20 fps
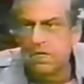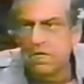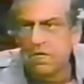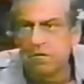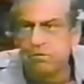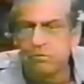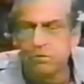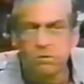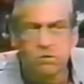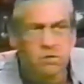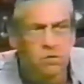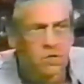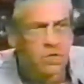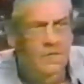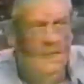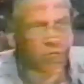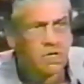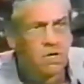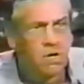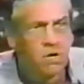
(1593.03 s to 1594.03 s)
If you do it,
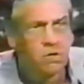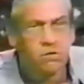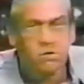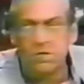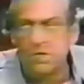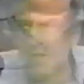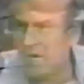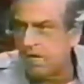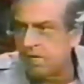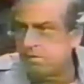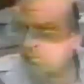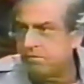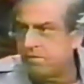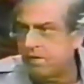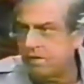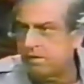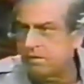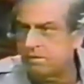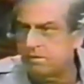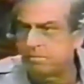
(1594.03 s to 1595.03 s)
they call you a
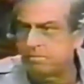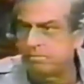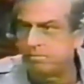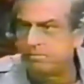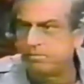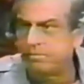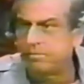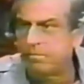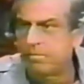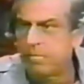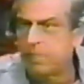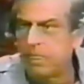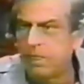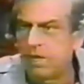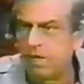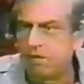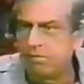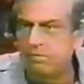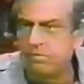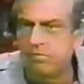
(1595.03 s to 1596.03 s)
counterfeiter.
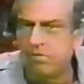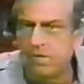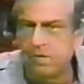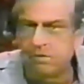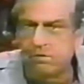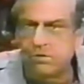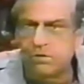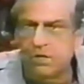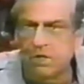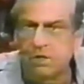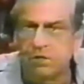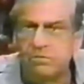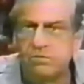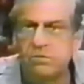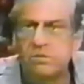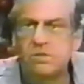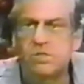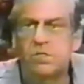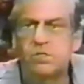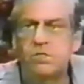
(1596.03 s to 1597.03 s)
If the Federal Reserve
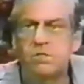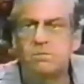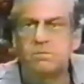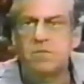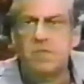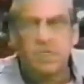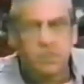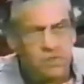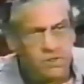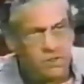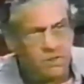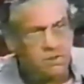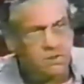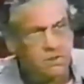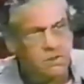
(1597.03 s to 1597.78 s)
System does it,